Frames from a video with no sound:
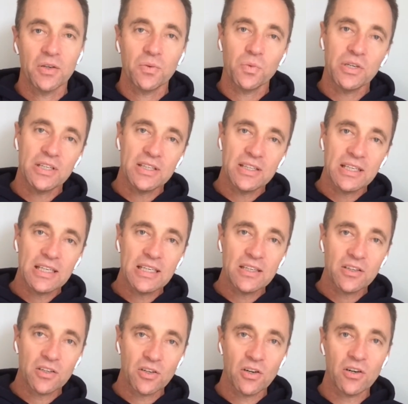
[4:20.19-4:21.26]
We need
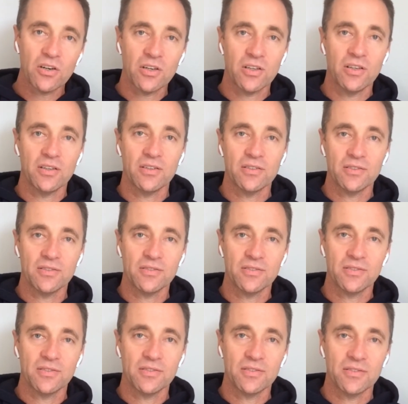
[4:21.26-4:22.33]
a God
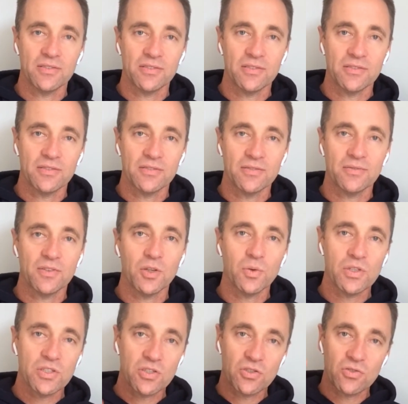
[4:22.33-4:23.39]
who
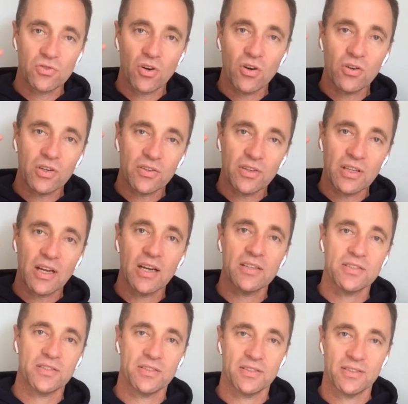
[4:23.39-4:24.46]
is stronger than
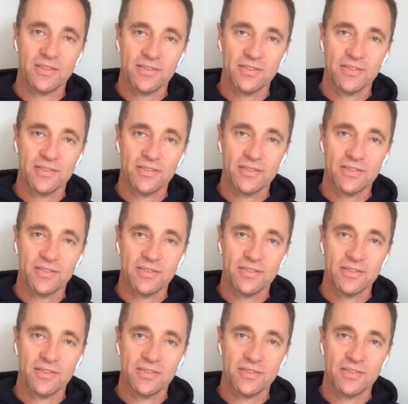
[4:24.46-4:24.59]
us.